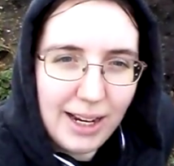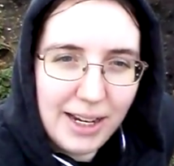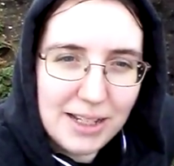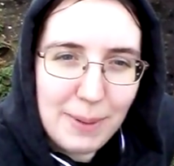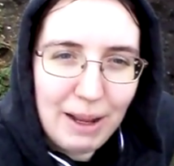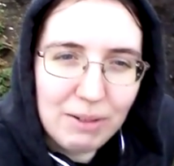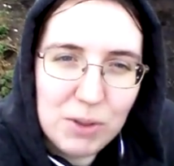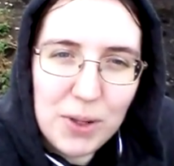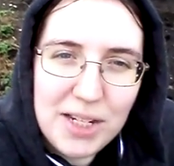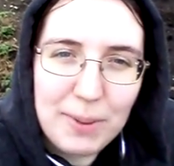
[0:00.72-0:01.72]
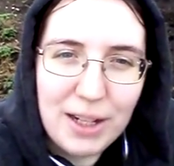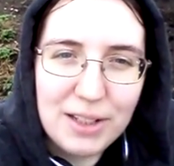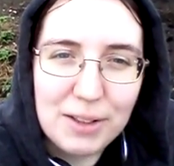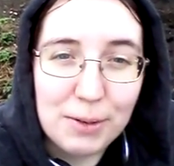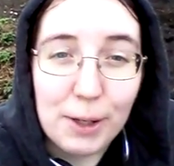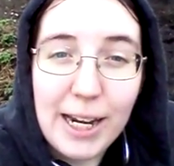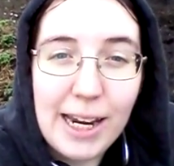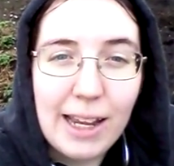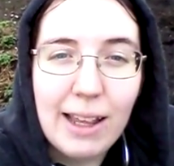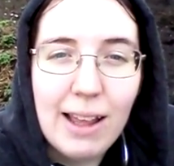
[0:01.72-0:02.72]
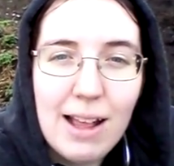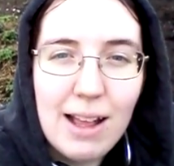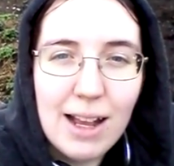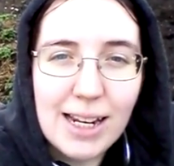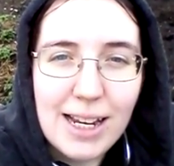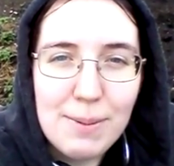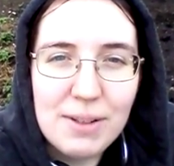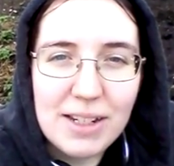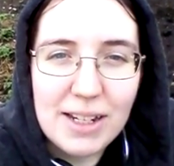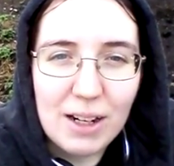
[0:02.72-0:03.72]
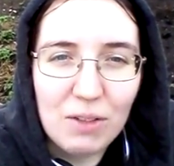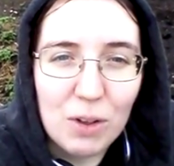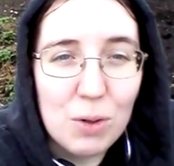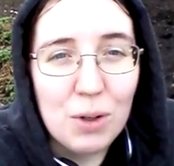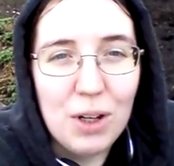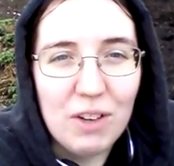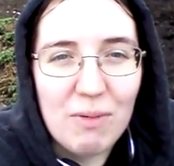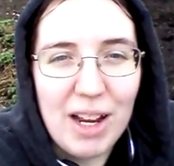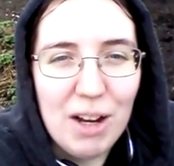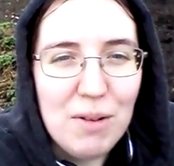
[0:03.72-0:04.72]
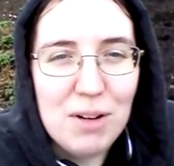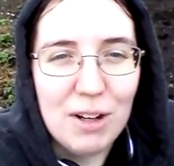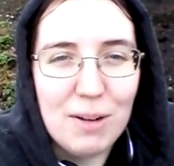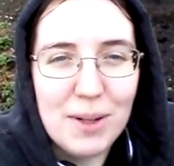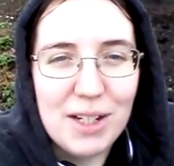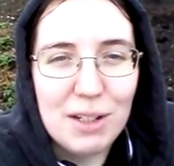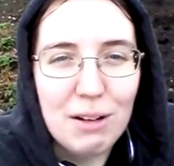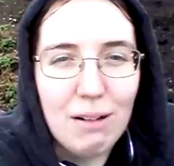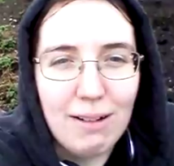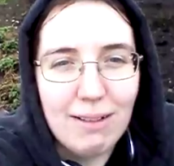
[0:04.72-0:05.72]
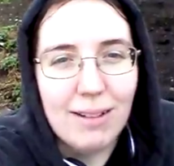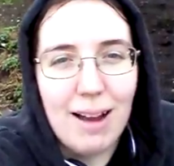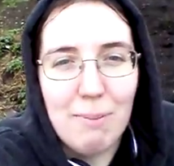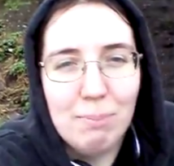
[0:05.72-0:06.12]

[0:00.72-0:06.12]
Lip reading: It is about 3:20, and I am sitting on the corner of my own allotment on a